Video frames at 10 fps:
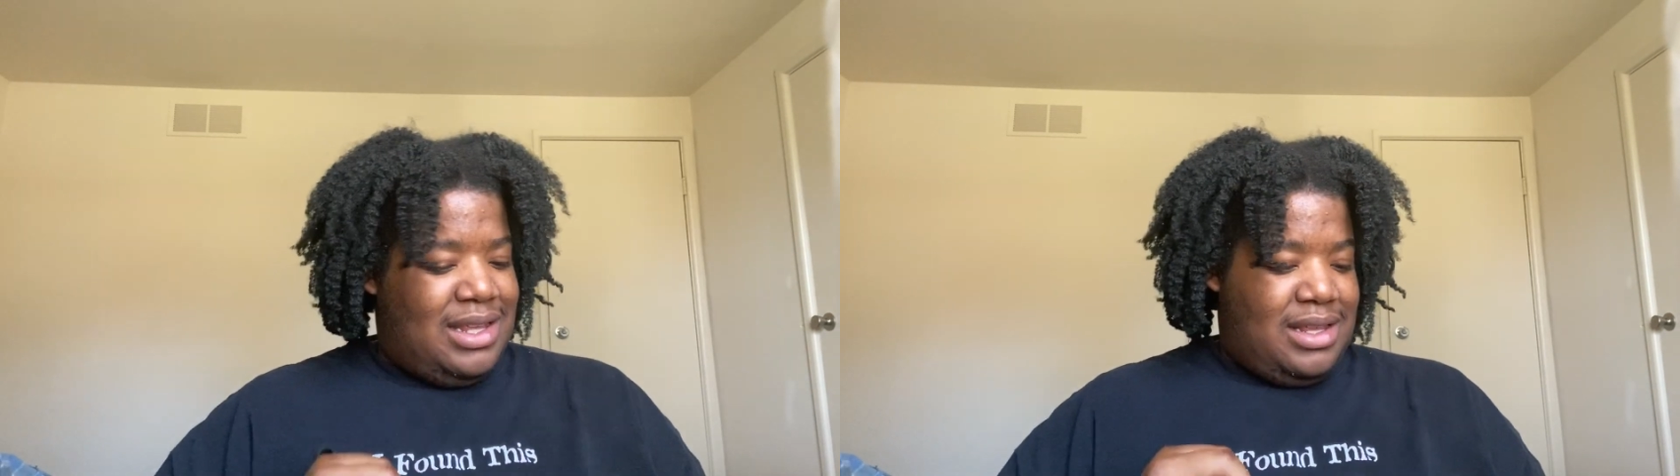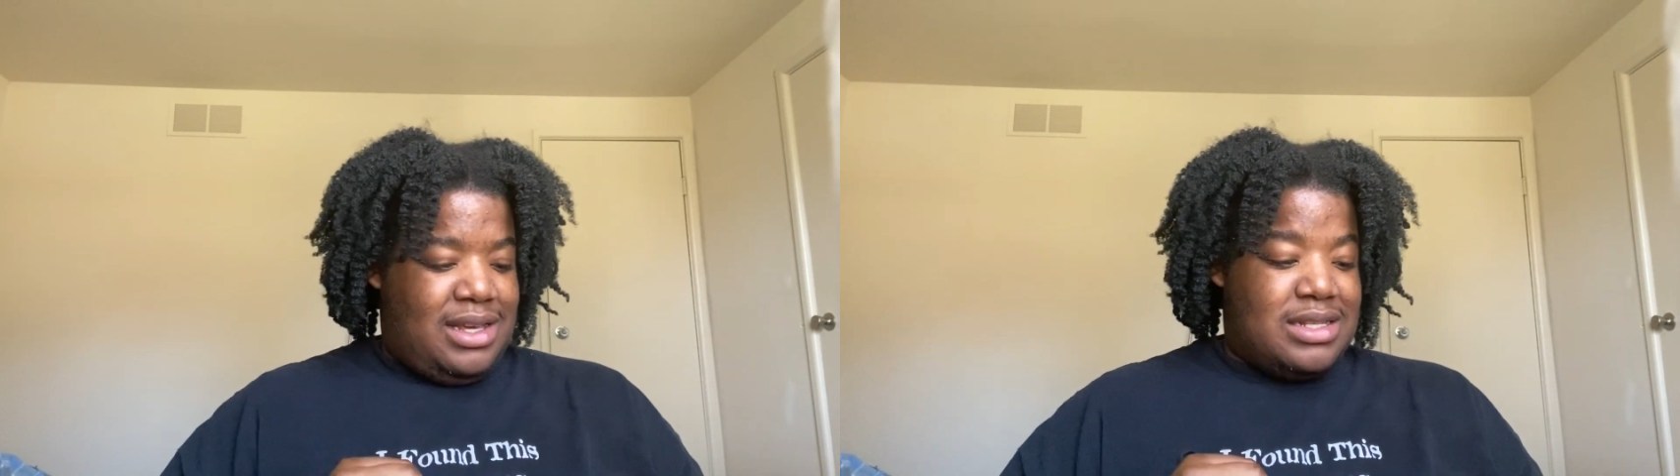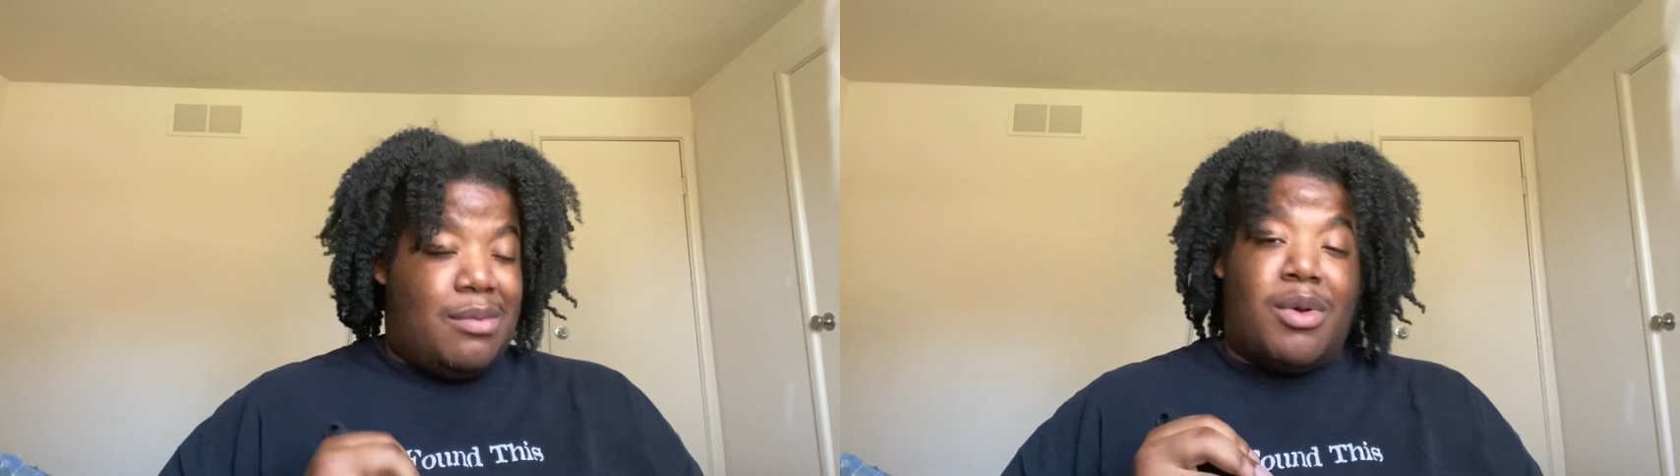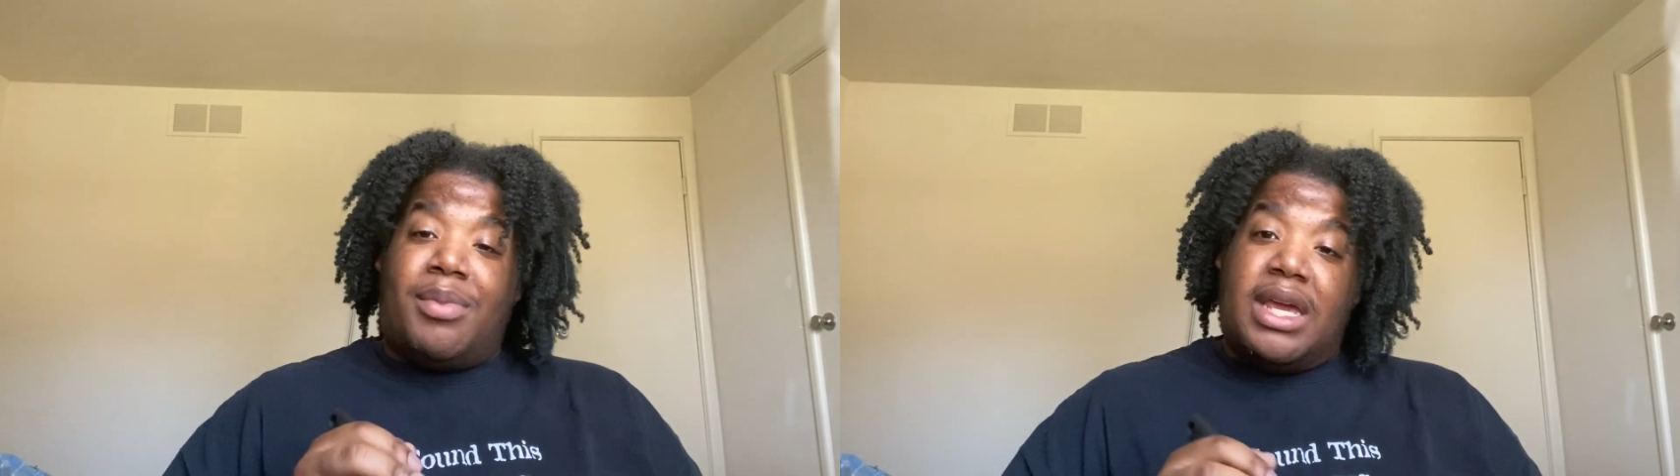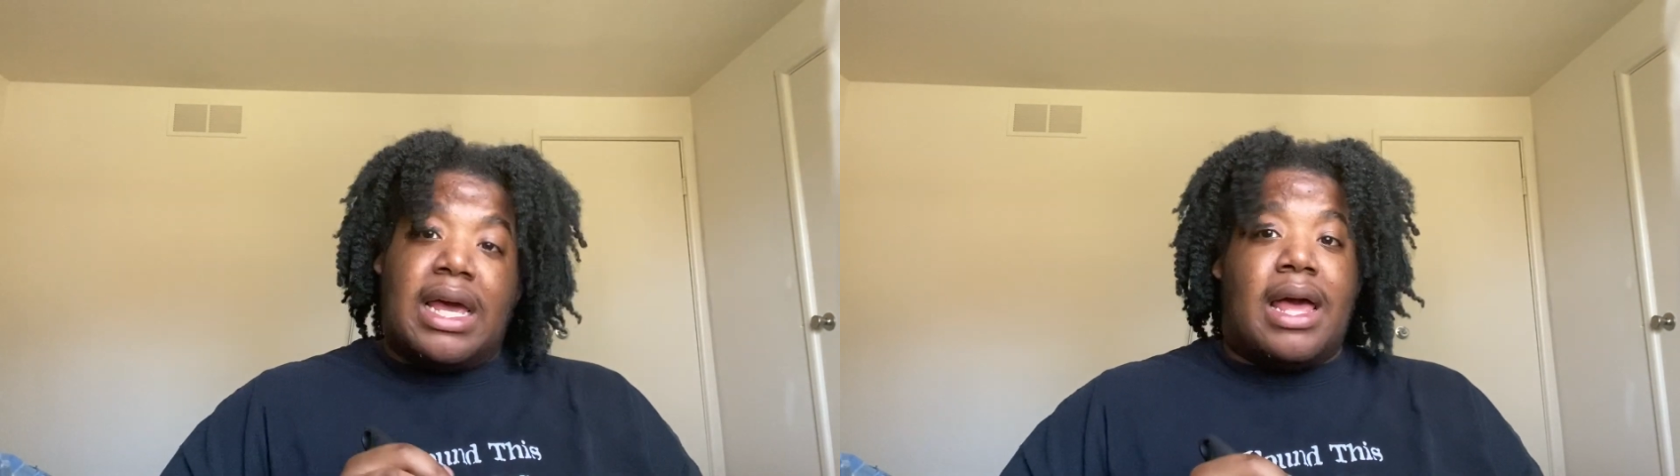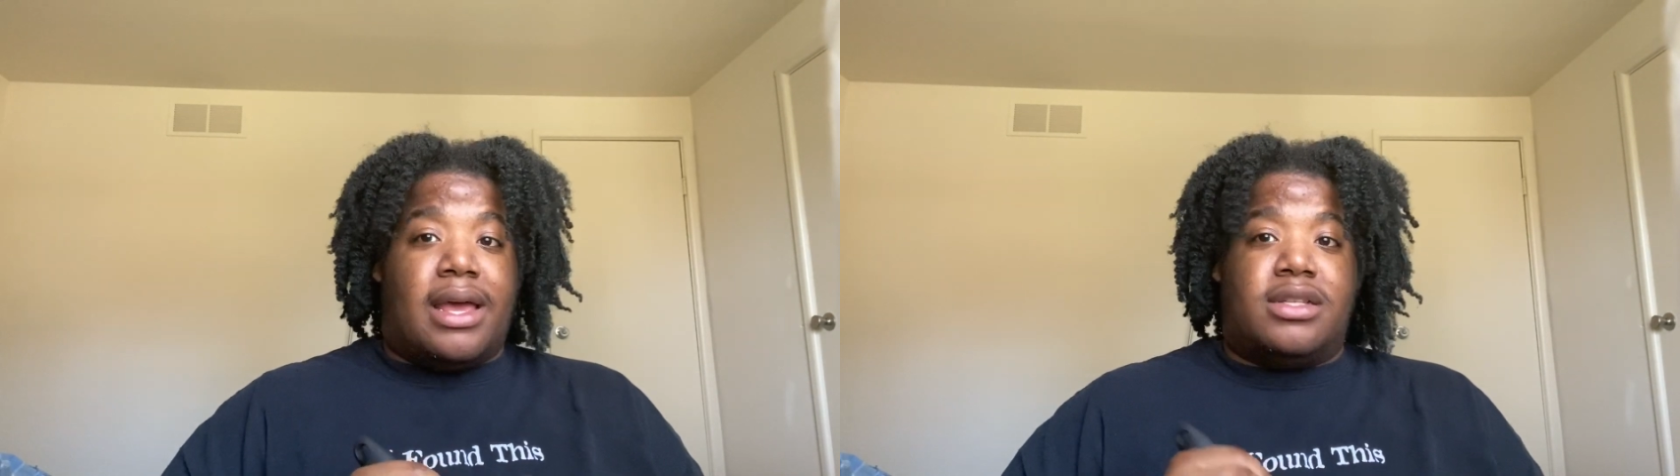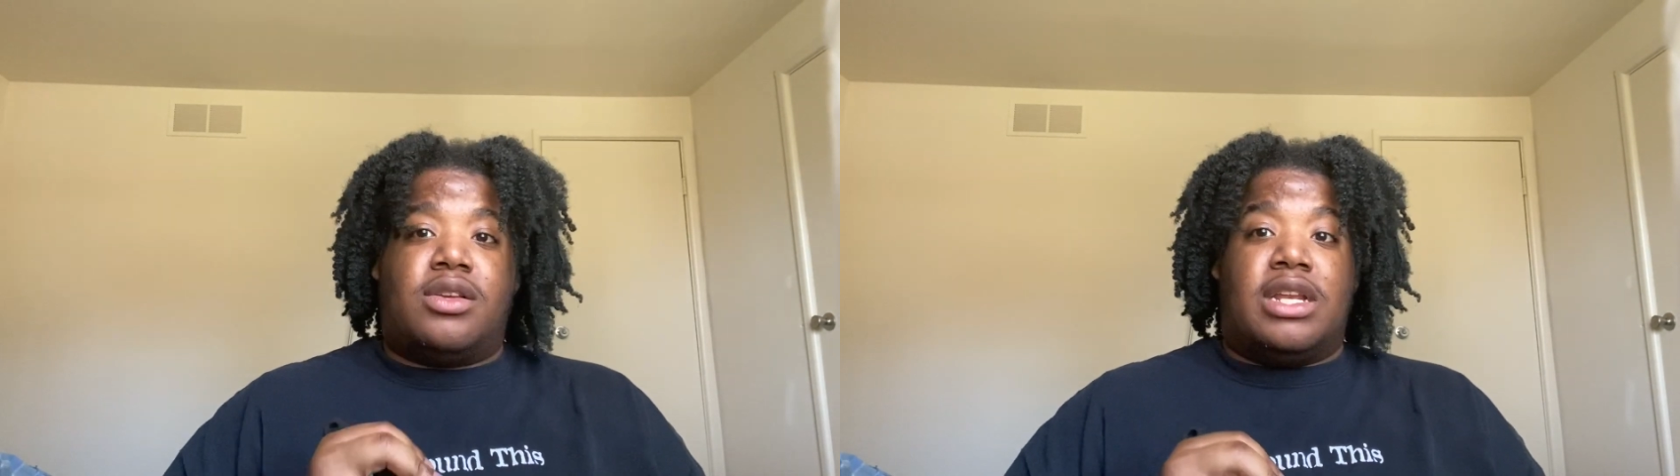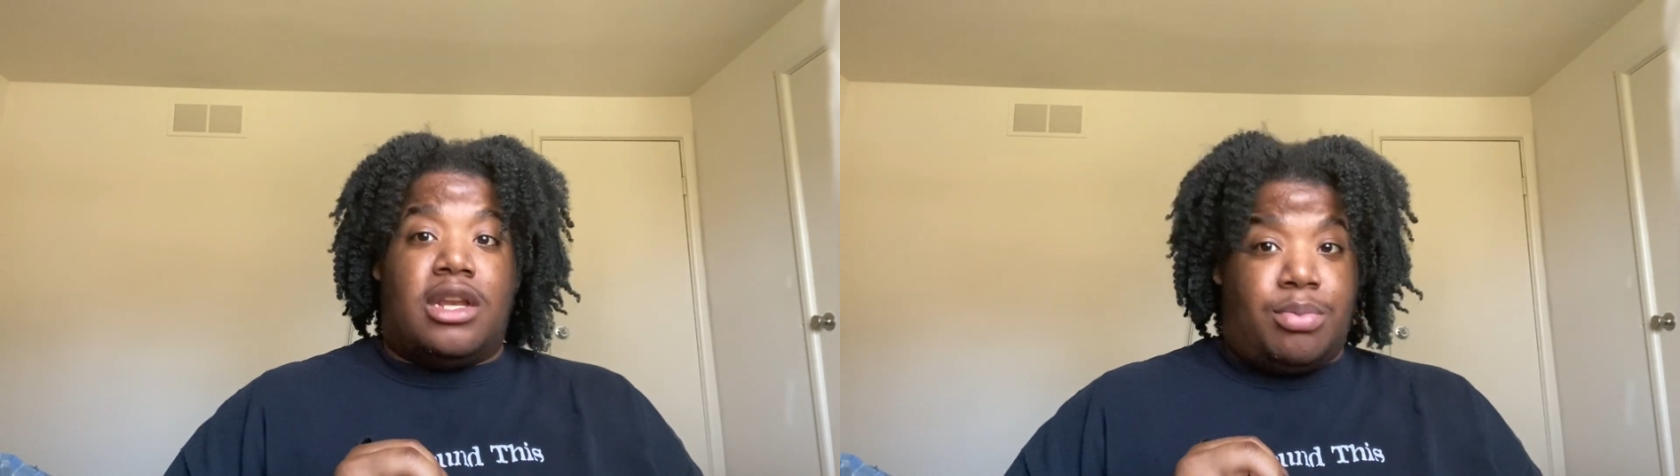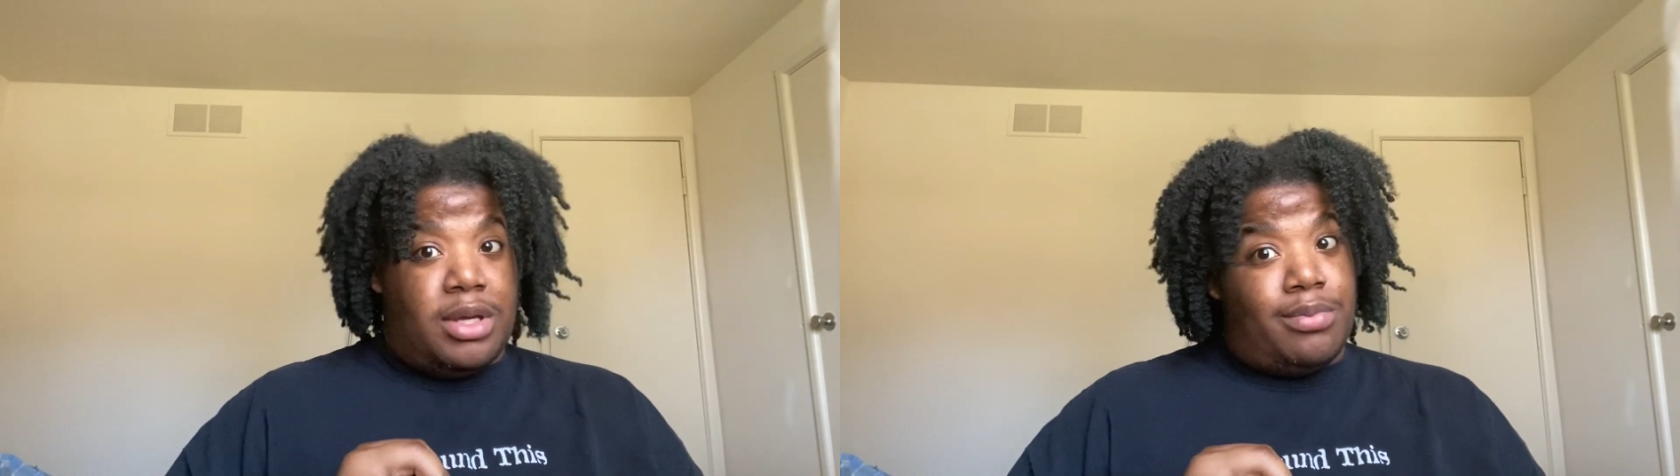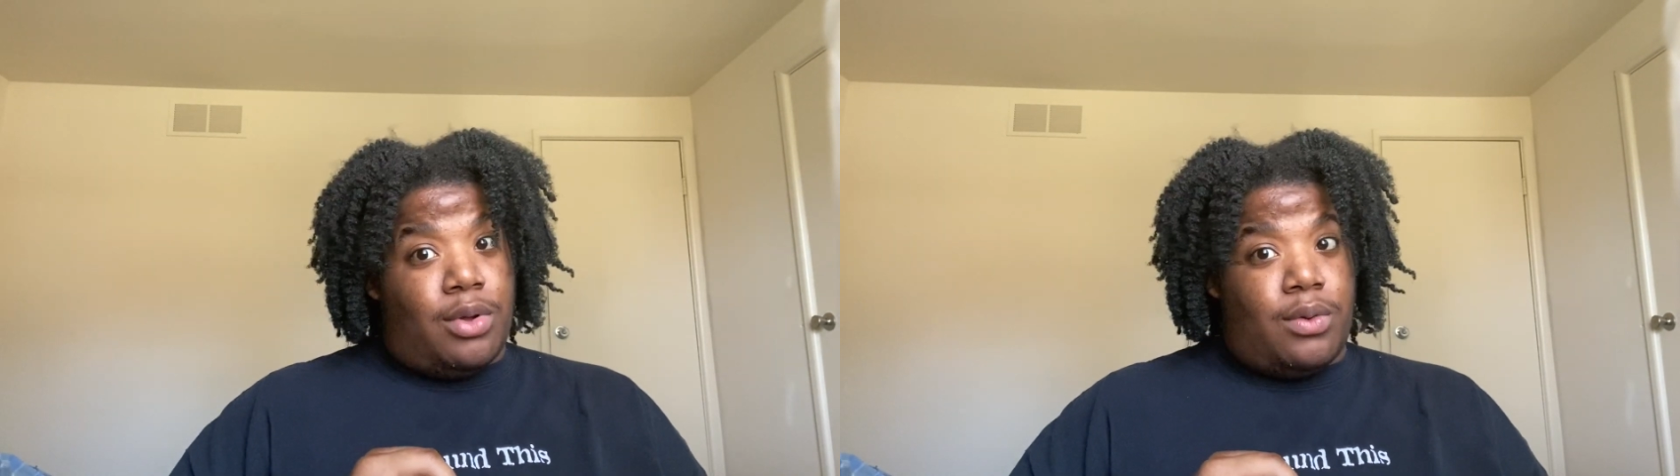Because I'm a big guy, so I need a
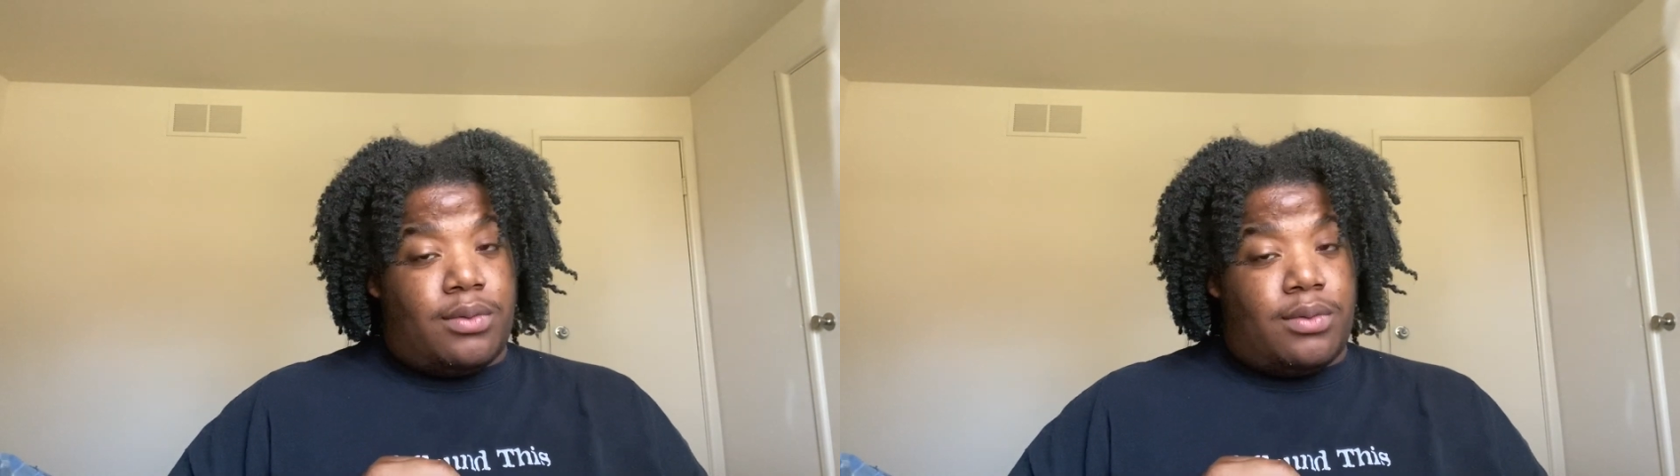big bowl.